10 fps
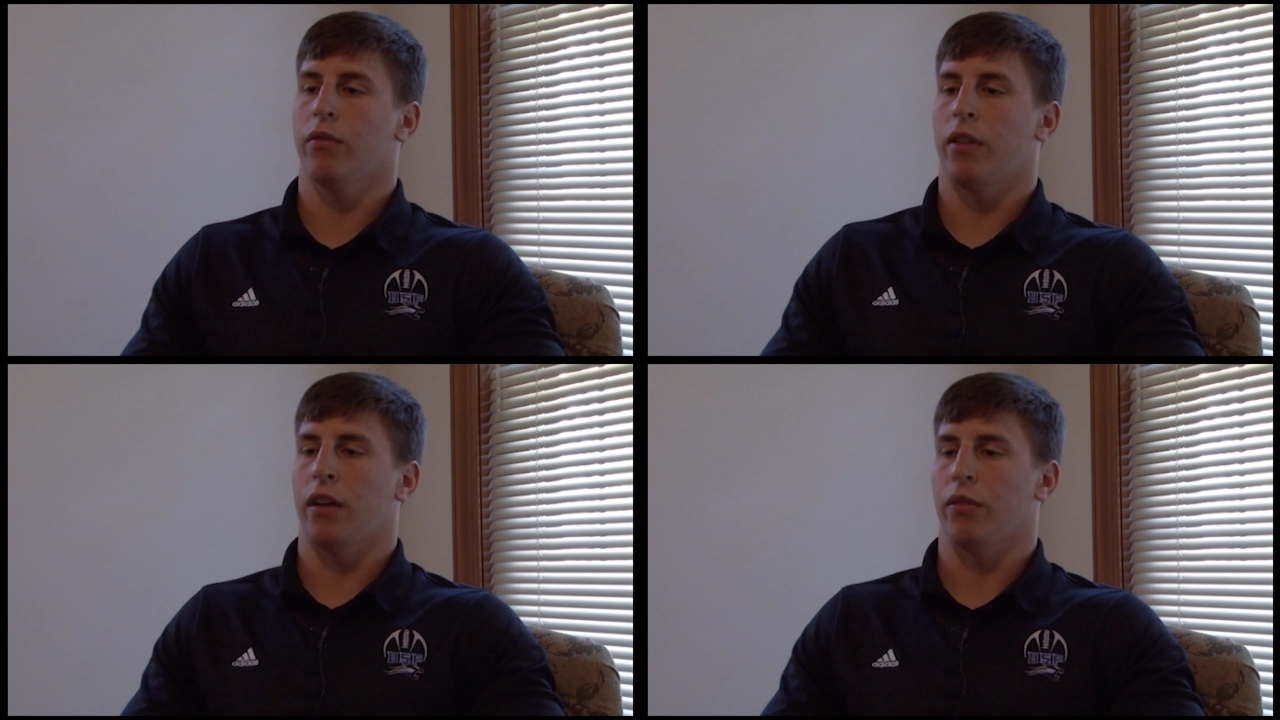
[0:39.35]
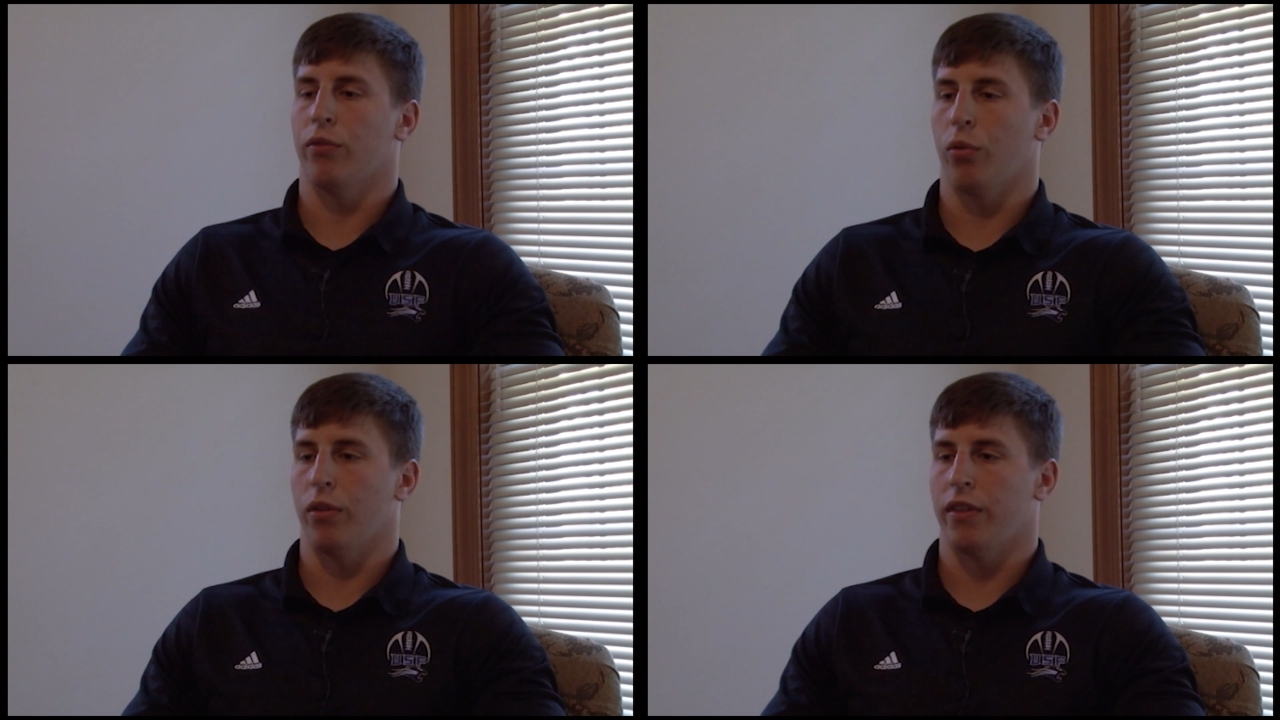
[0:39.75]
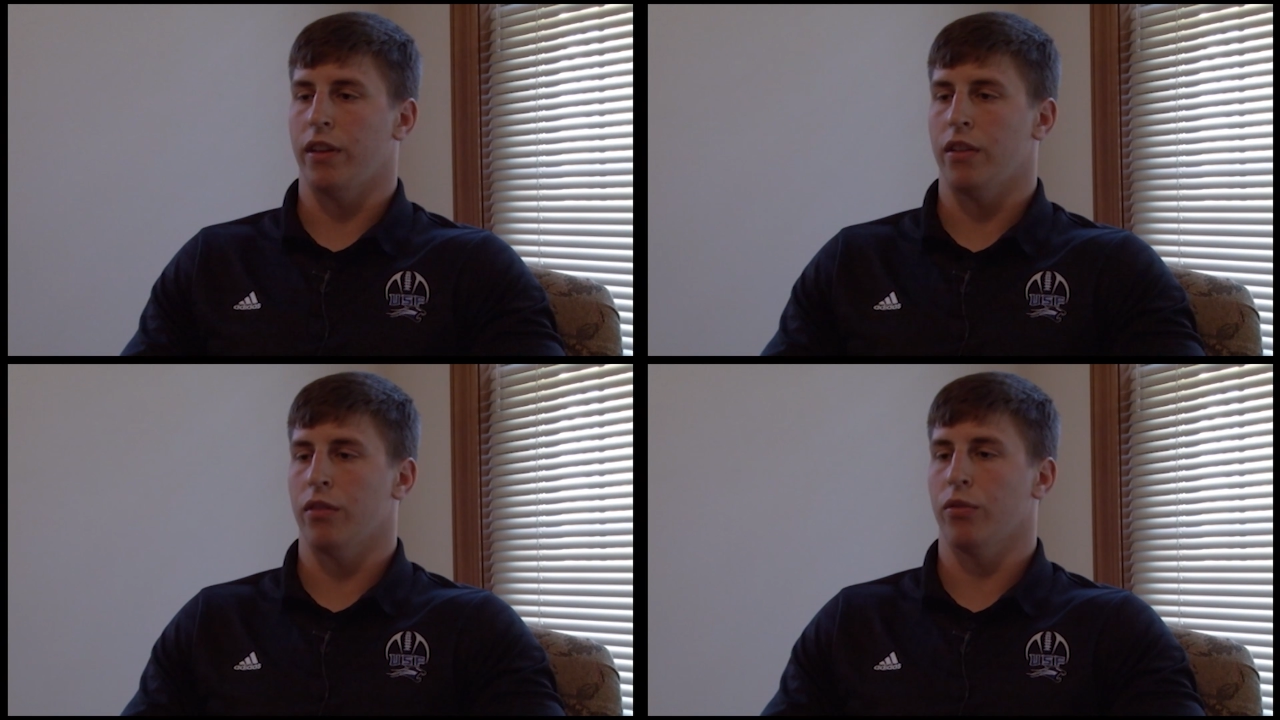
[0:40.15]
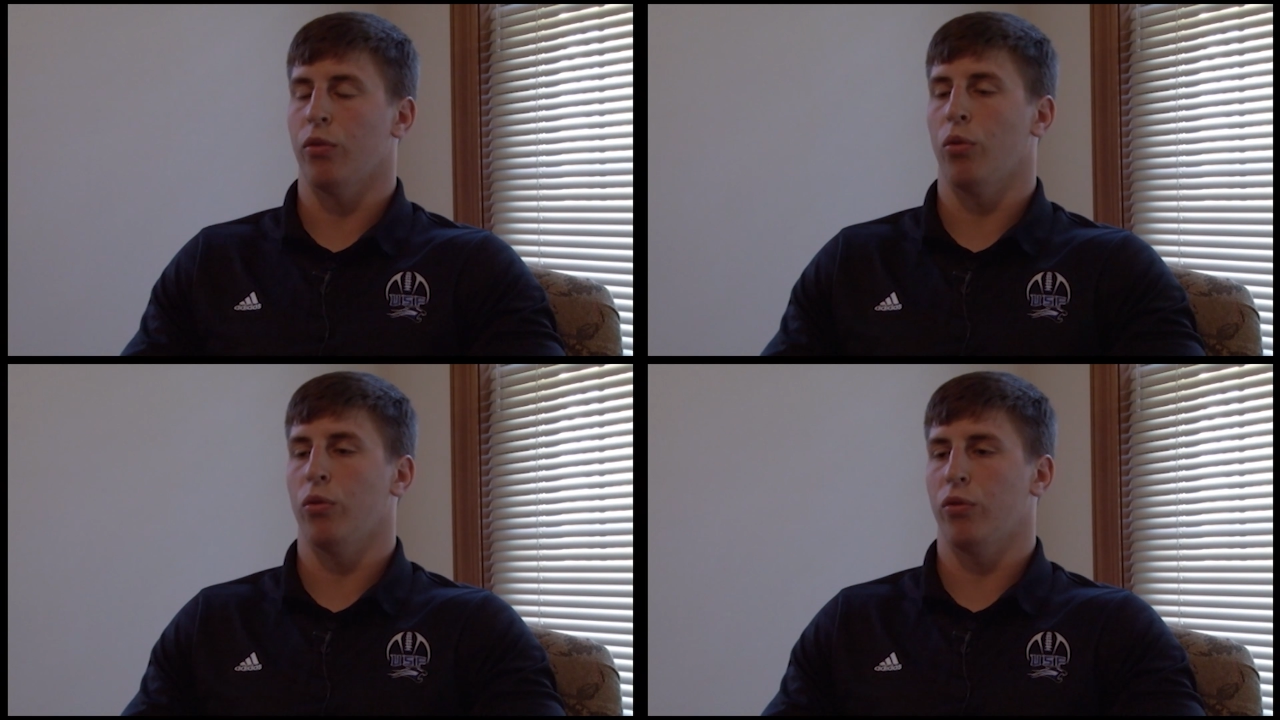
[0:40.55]
when I was 14 years
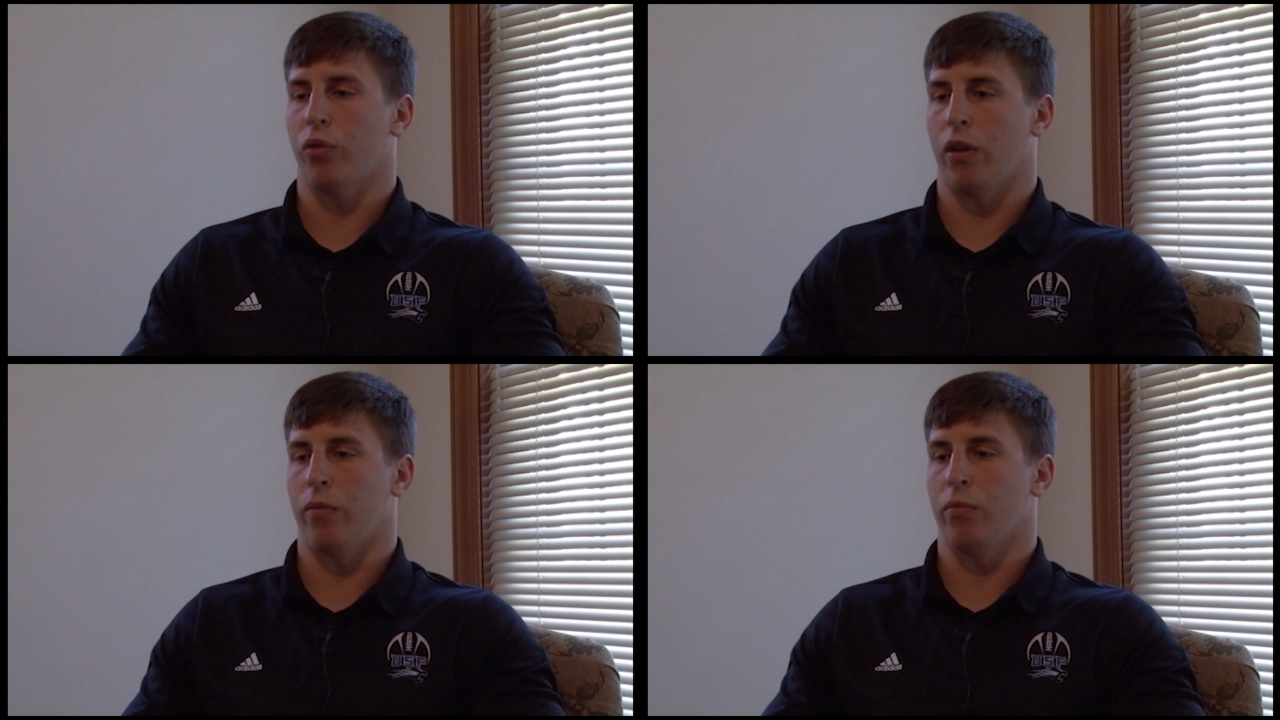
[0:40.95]
old, so